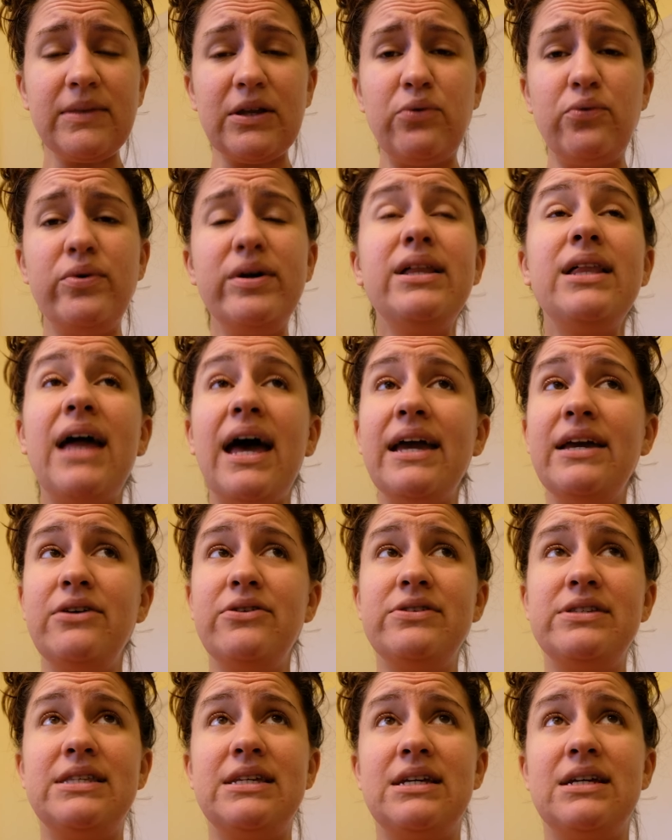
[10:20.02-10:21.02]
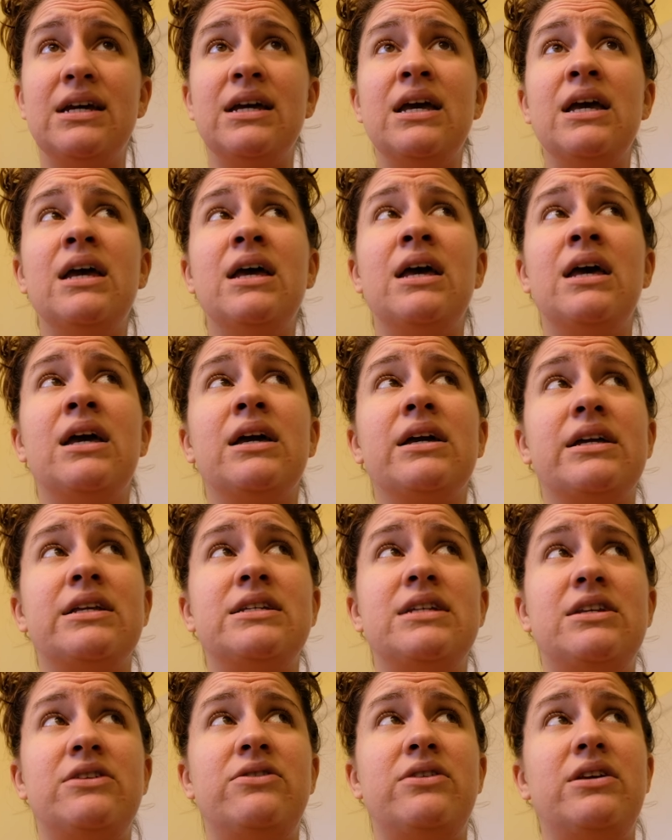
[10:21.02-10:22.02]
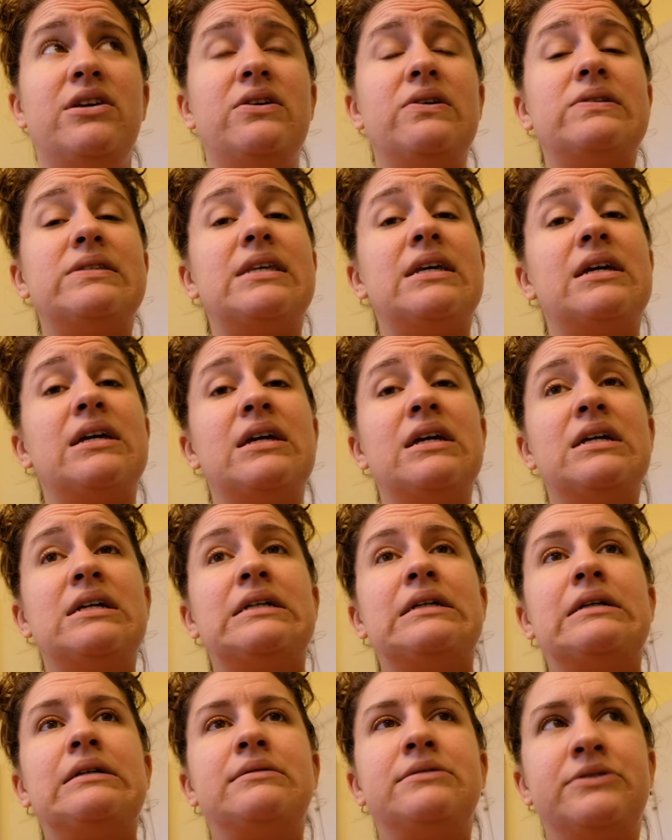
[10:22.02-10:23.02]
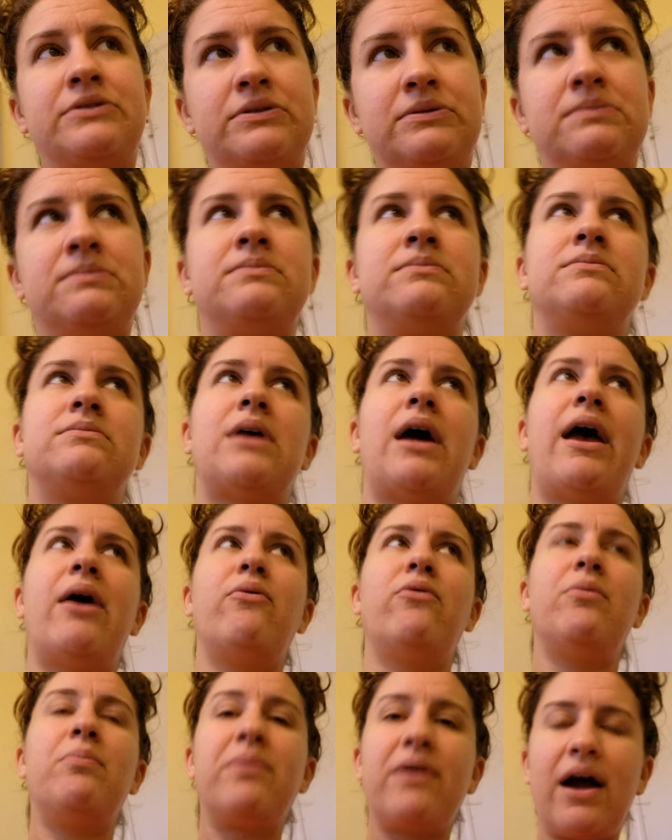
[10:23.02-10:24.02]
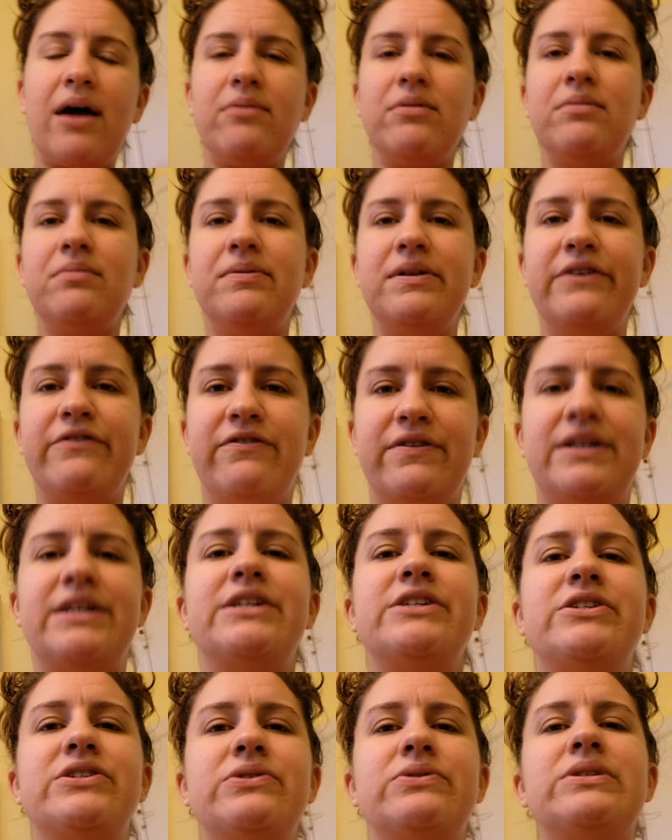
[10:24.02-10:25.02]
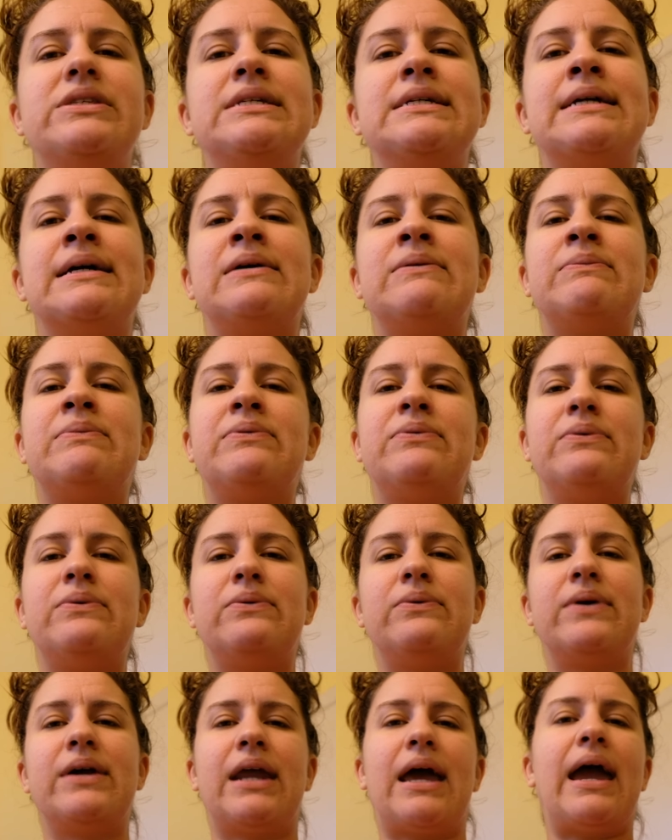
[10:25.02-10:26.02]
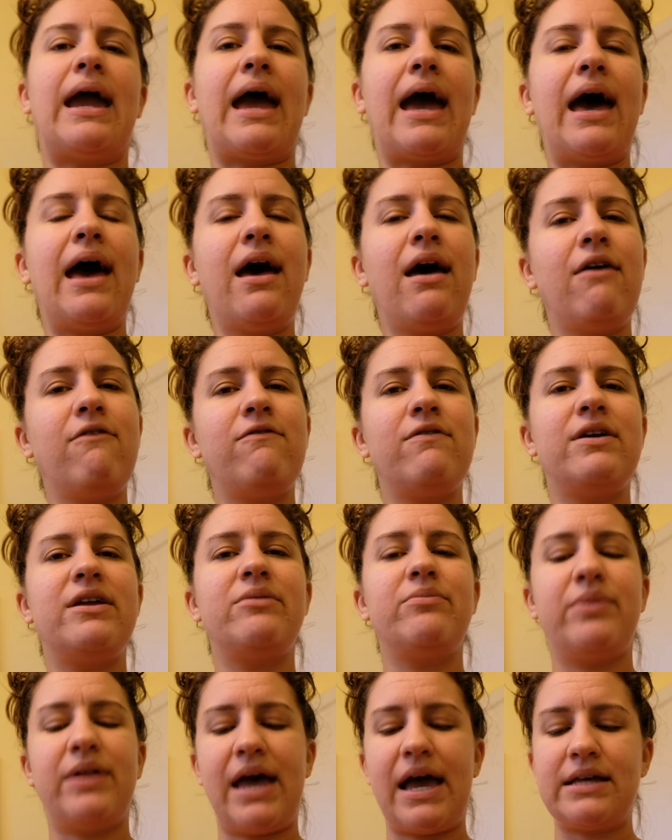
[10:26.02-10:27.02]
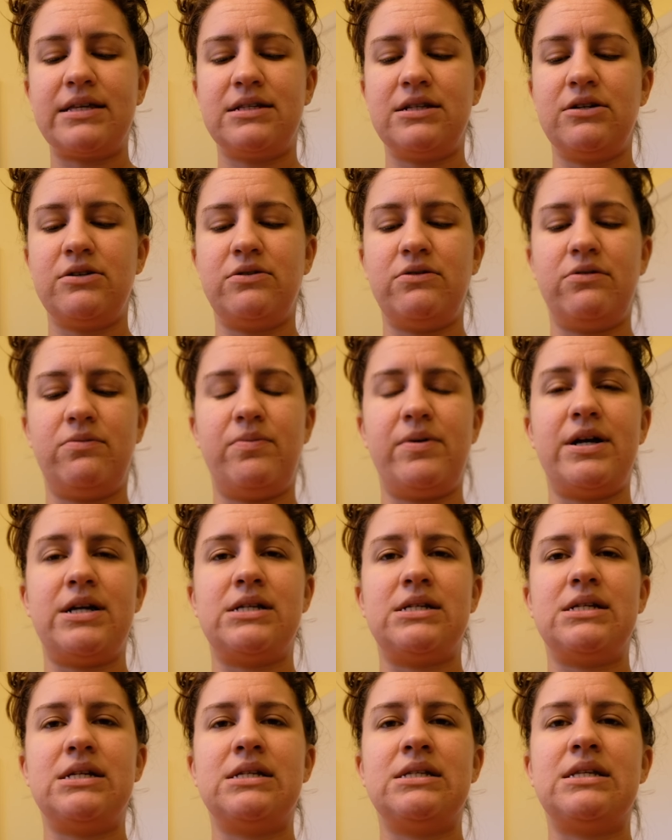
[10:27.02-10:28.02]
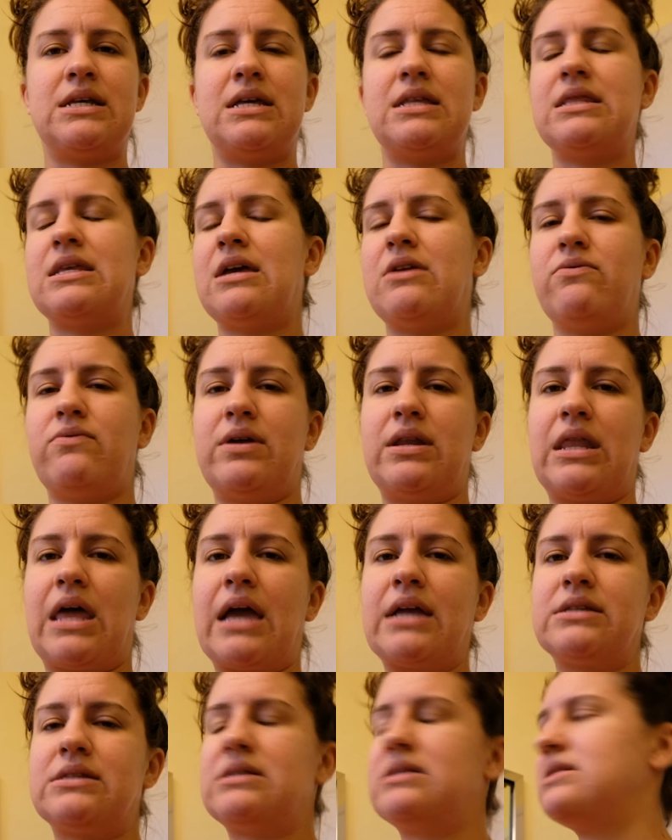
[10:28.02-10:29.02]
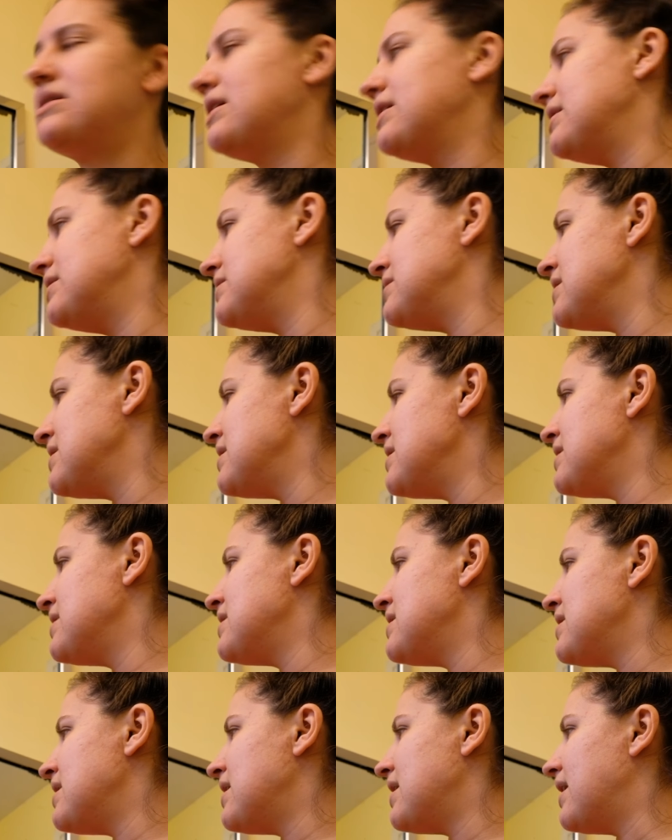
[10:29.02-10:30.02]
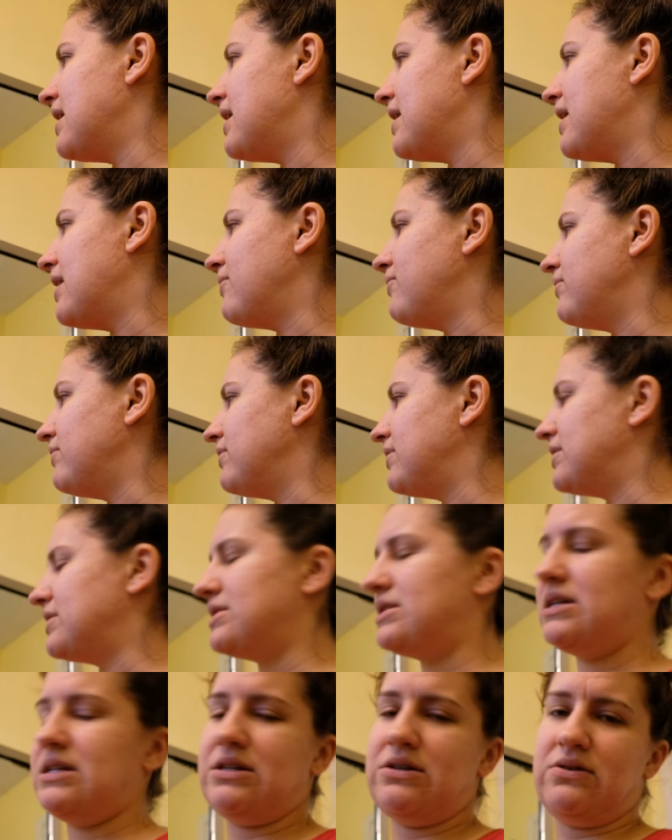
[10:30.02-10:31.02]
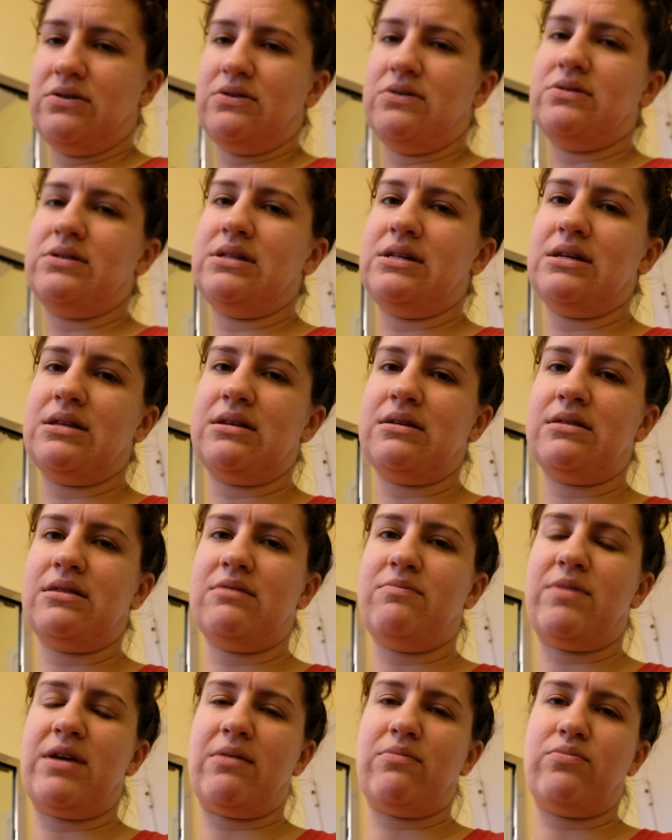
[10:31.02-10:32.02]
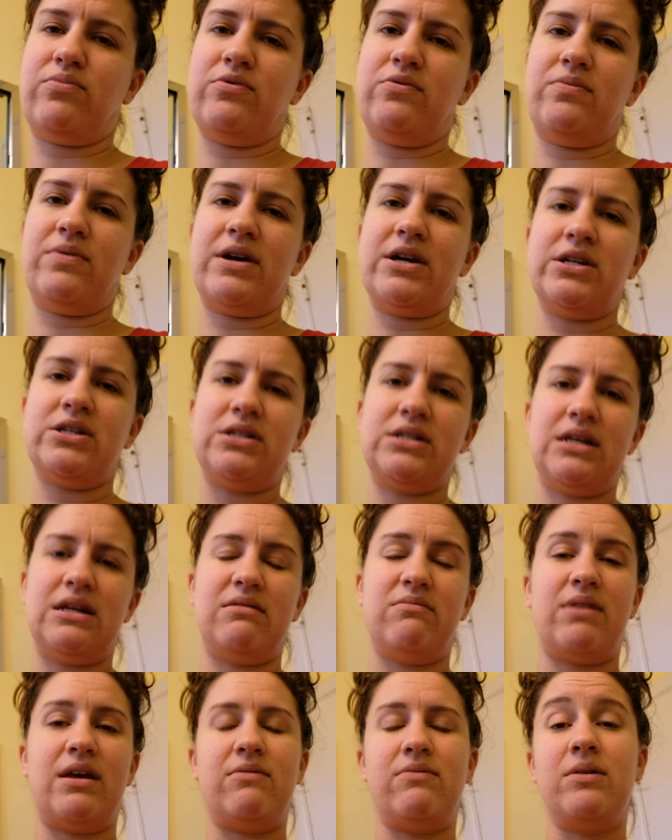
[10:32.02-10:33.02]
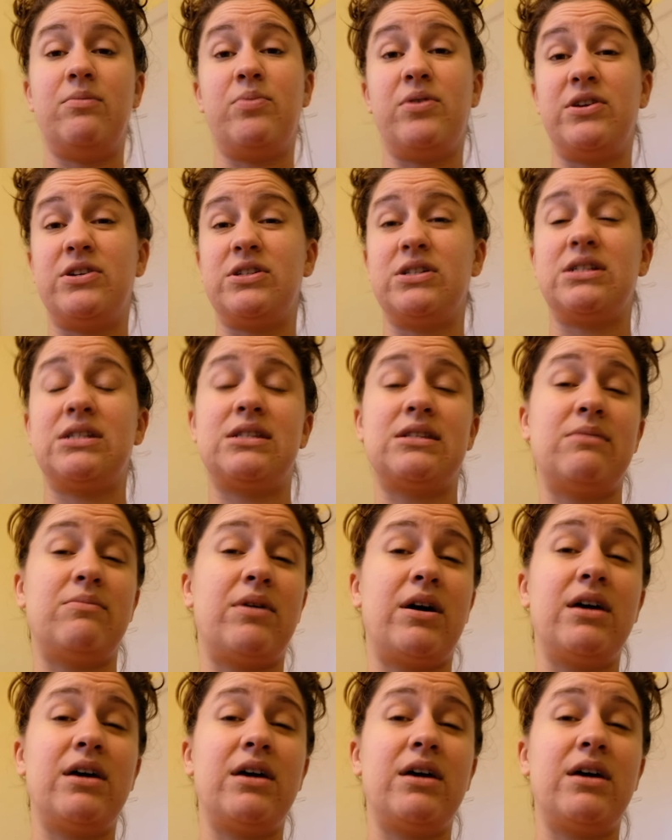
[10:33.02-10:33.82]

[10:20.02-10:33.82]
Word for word: Will I use it, continue to use it? I will probably finish using up what I have in plastic toothbrushes, and then when that's done, I will continue using the bamboo brush and maybe purchase some